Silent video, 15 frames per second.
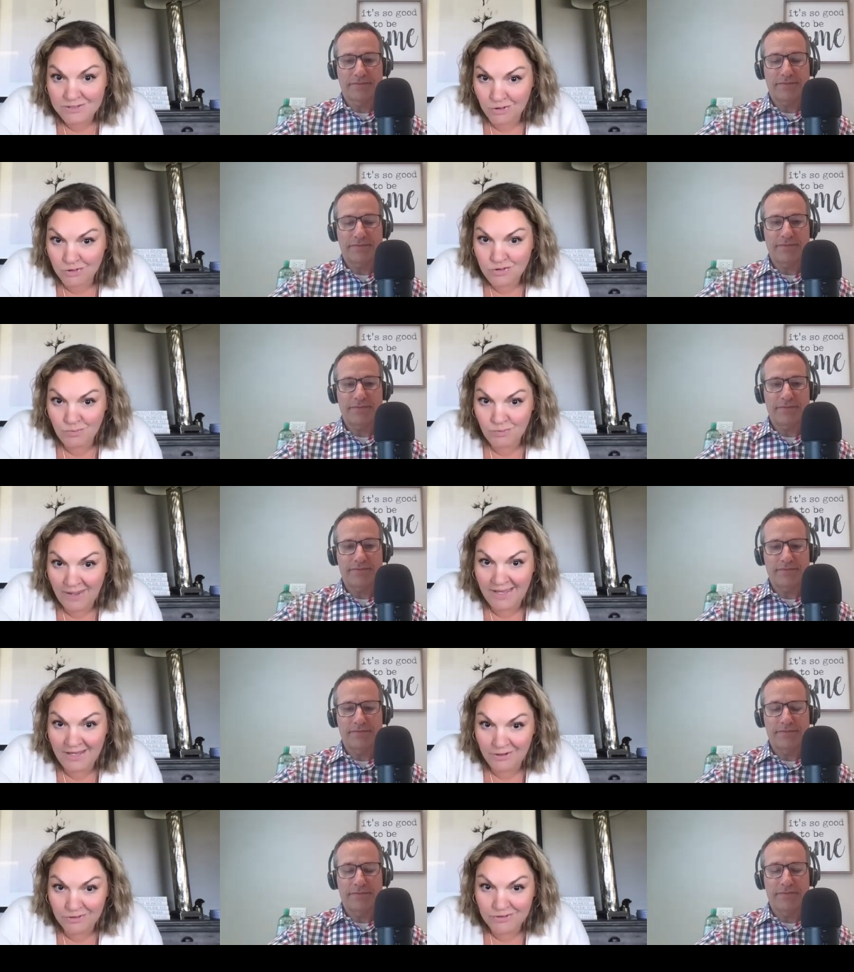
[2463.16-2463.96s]
Speaker 1: is also
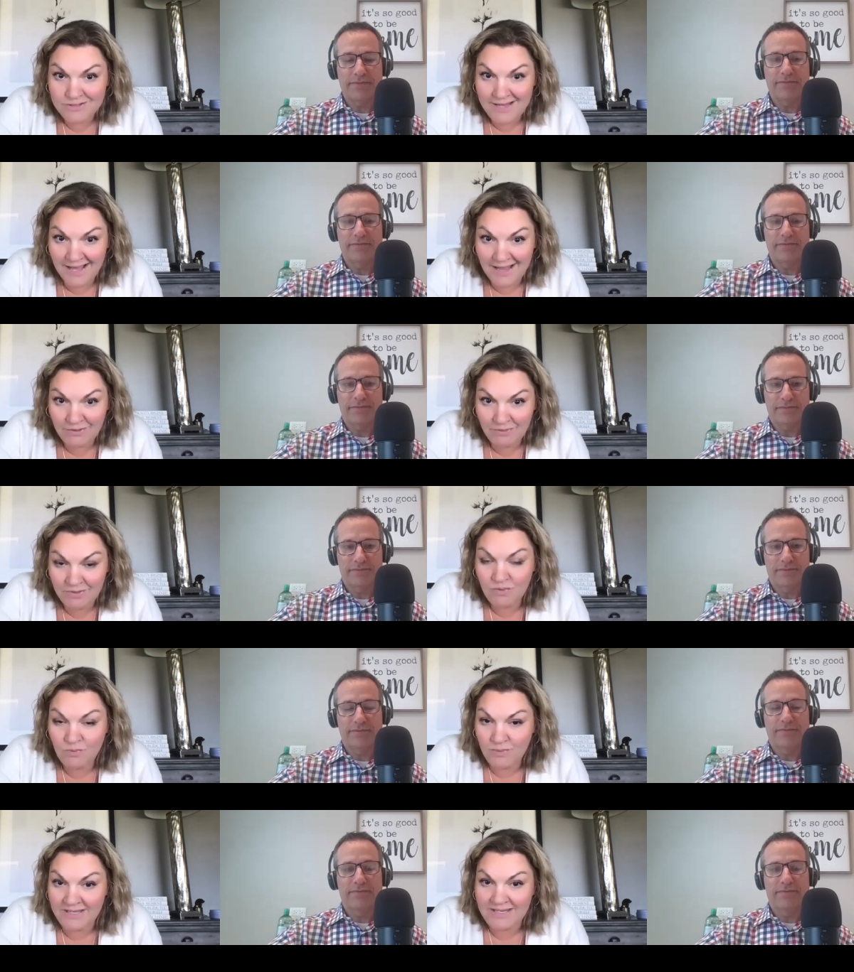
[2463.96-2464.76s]
paying your
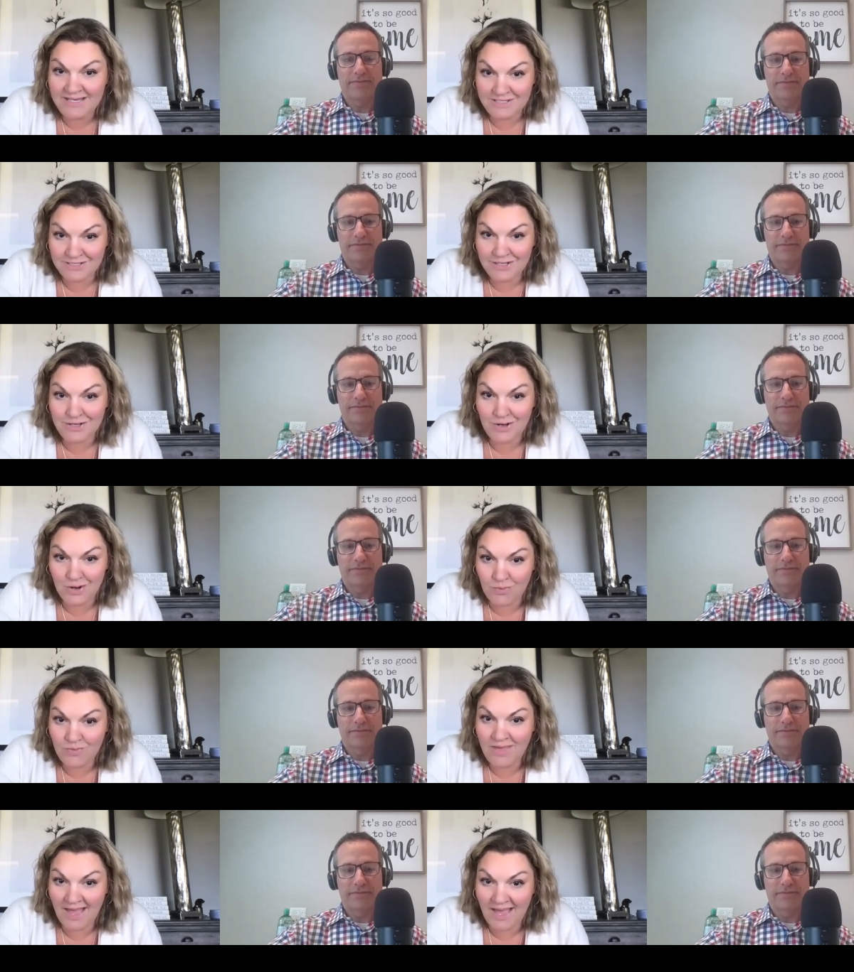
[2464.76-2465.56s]
salary, we need to
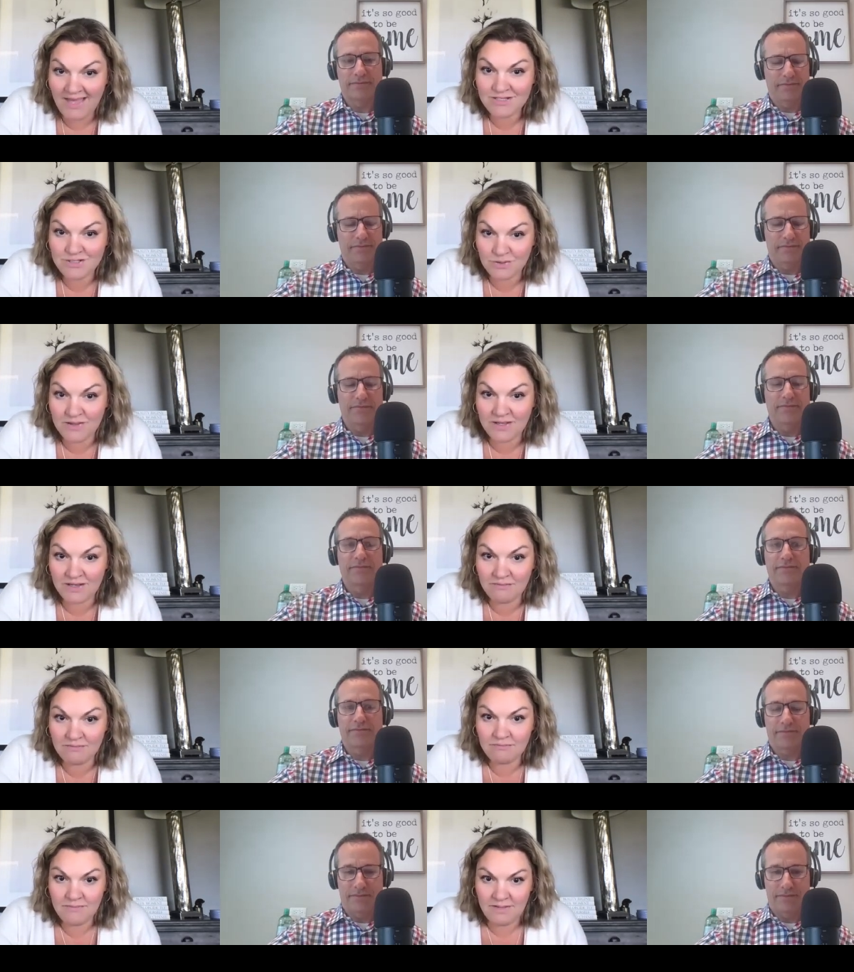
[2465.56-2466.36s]
know that so that
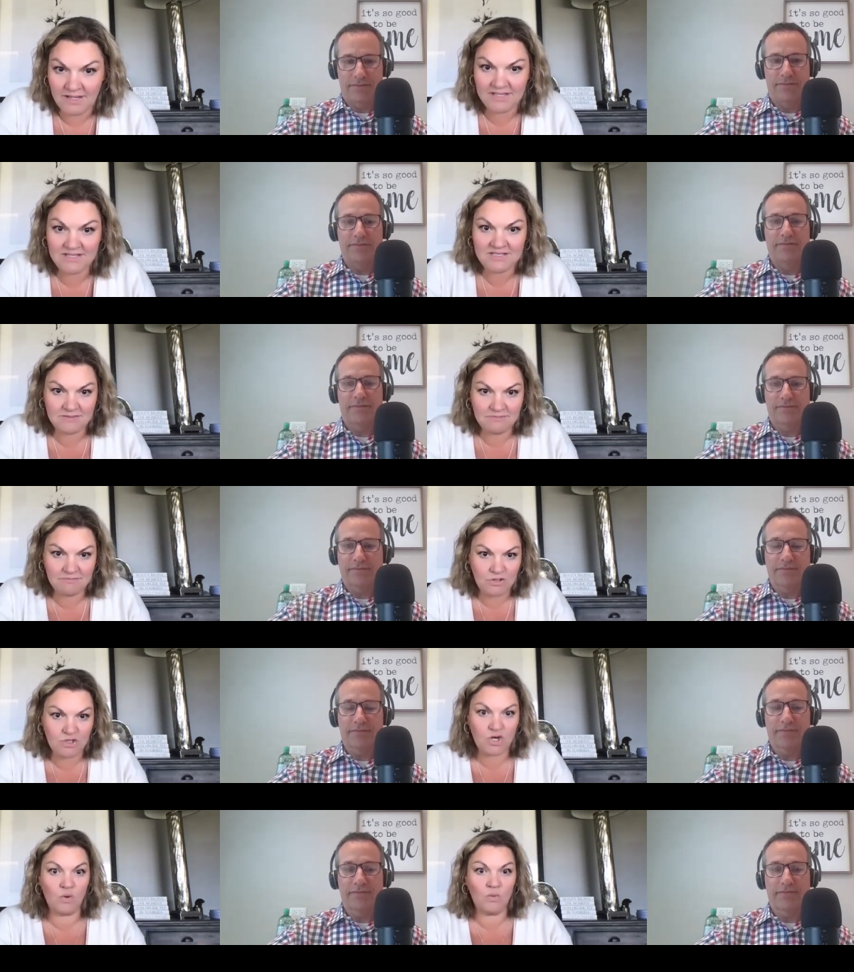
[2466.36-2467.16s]
it's
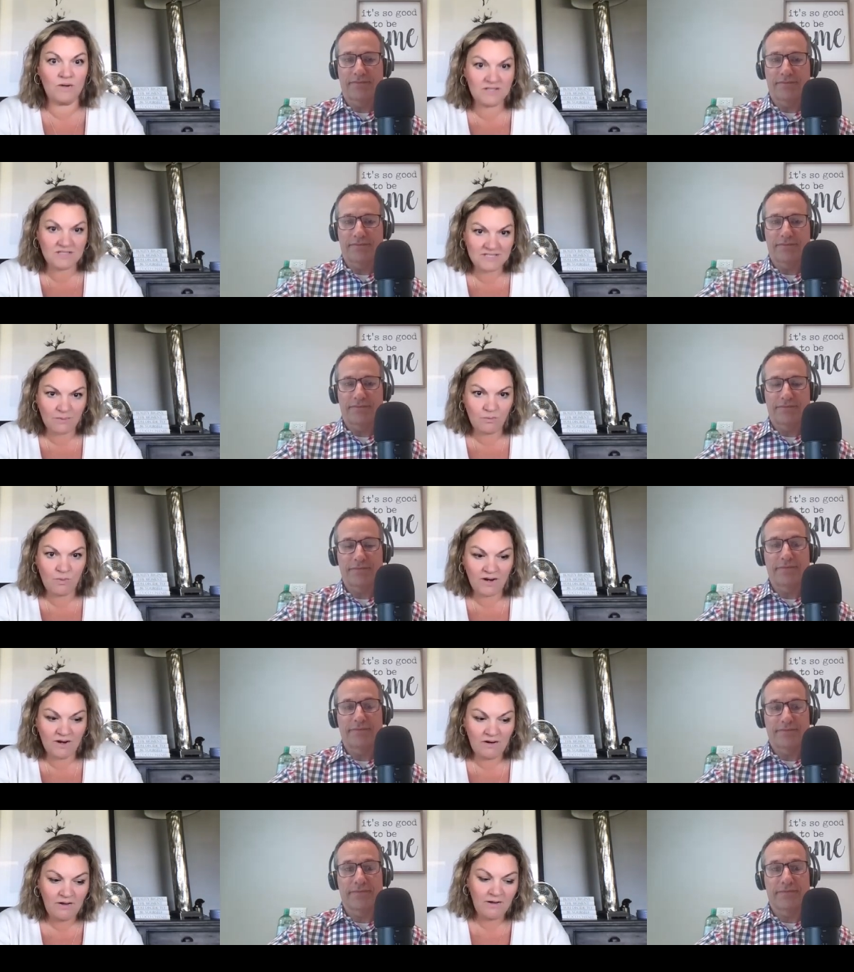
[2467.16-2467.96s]
noted
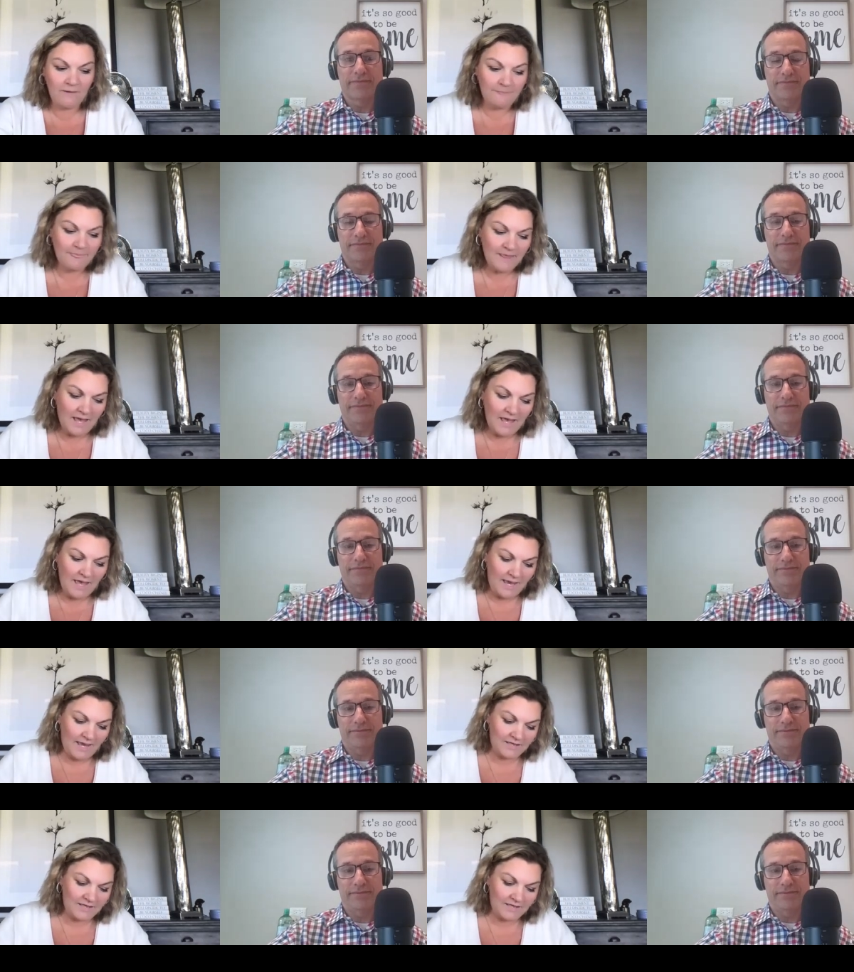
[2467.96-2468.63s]
somewhere. Mm-hmm.